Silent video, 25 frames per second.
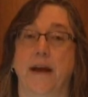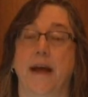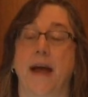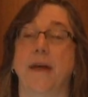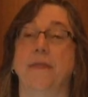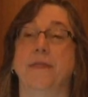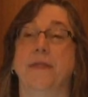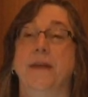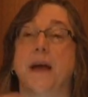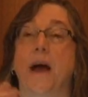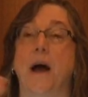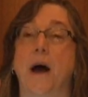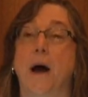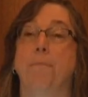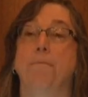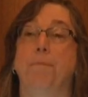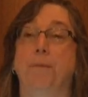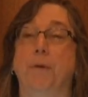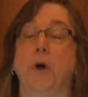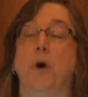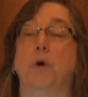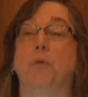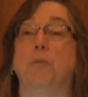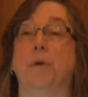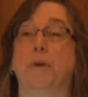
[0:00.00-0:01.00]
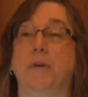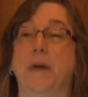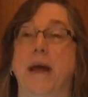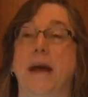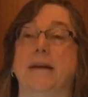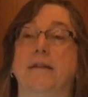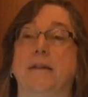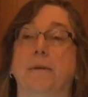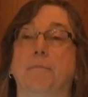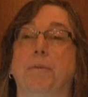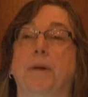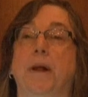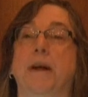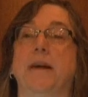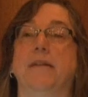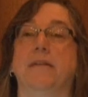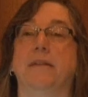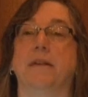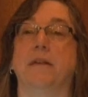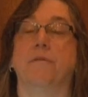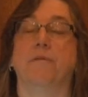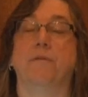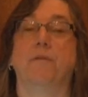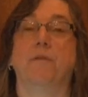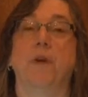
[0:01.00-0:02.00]
And the upload would take the place
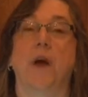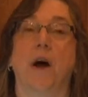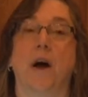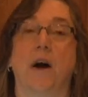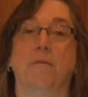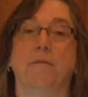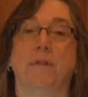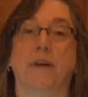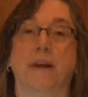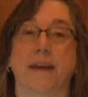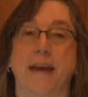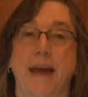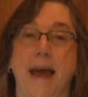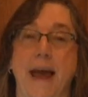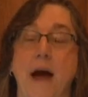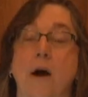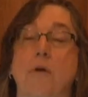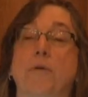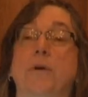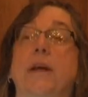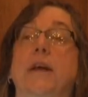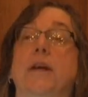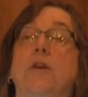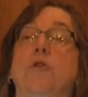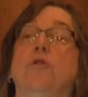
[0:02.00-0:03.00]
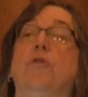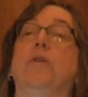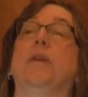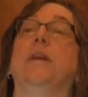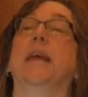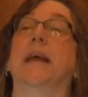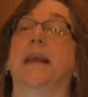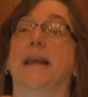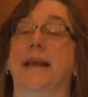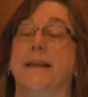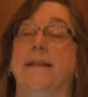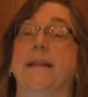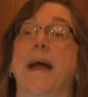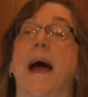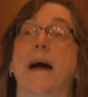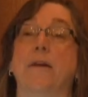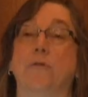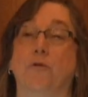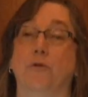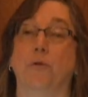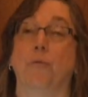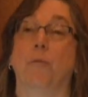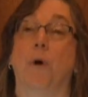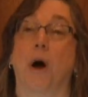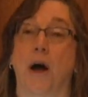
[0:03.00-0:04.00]
of the county getting that
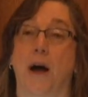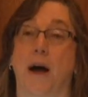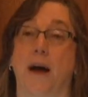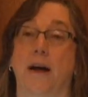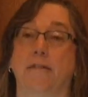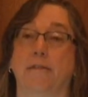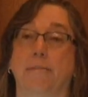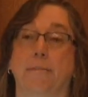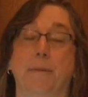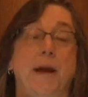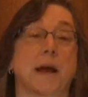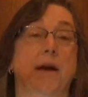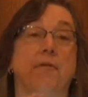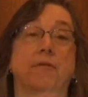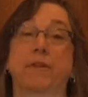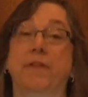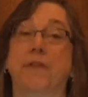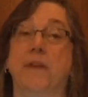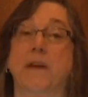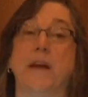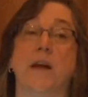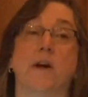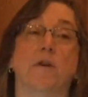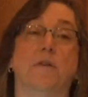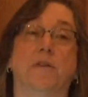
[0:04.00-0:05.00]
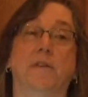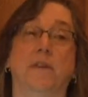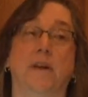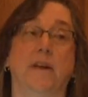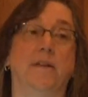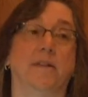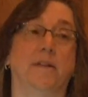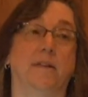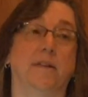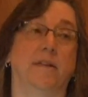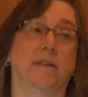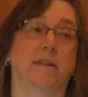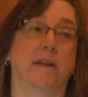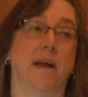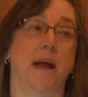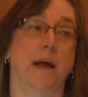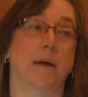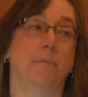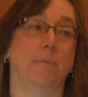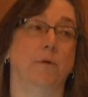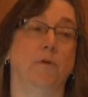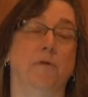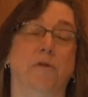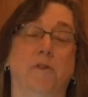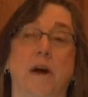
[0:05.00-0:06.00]
to us. But everything else stays the
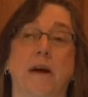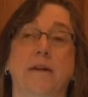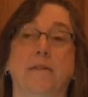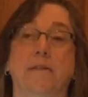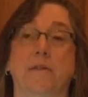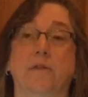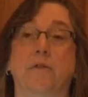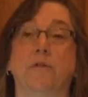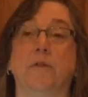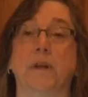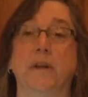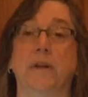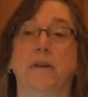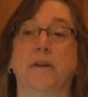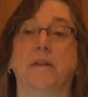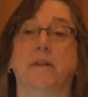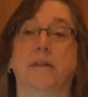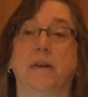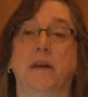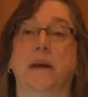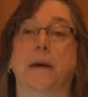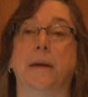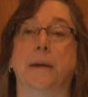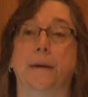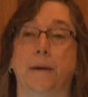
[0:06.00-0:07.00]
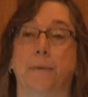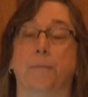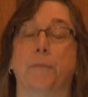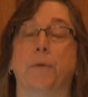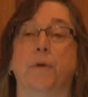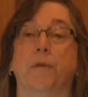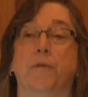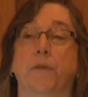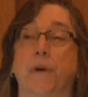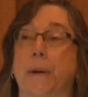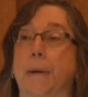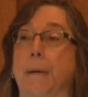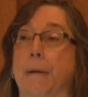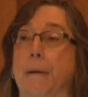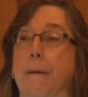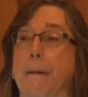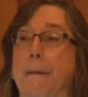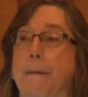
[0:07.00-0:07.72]
same. You guys still need to see it and approve it.